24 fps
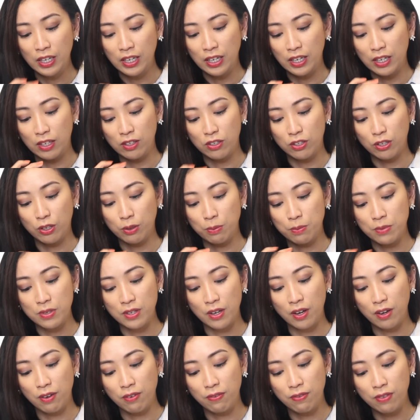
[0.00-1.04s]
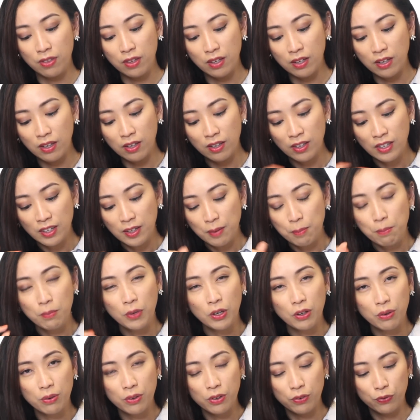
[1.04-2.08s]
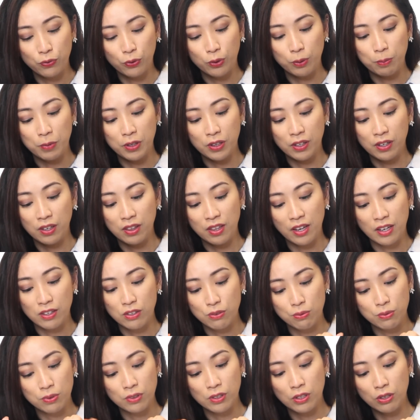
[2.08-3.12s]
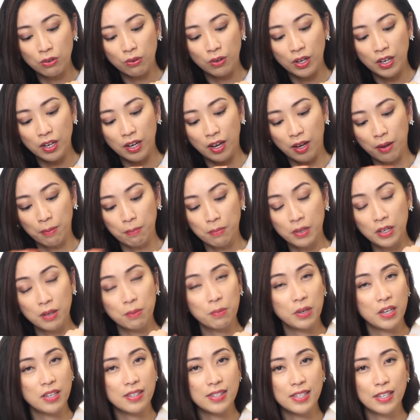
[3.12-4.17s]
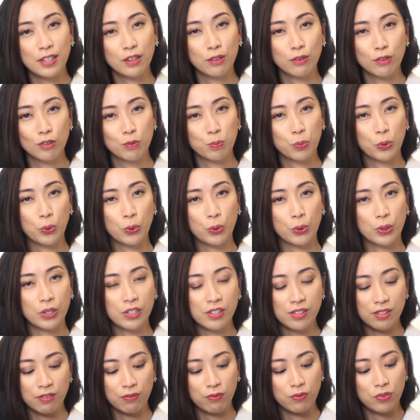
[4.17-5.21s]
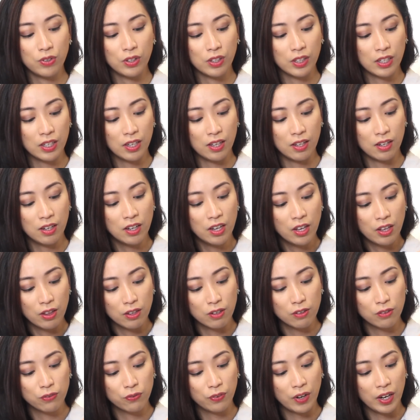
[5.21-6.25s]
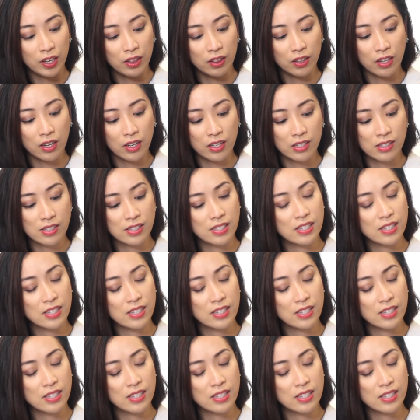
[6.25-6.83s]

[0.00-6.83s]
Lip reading: in terms of the mineral formula that's really great at minimizing those pores and filling in those fine lines.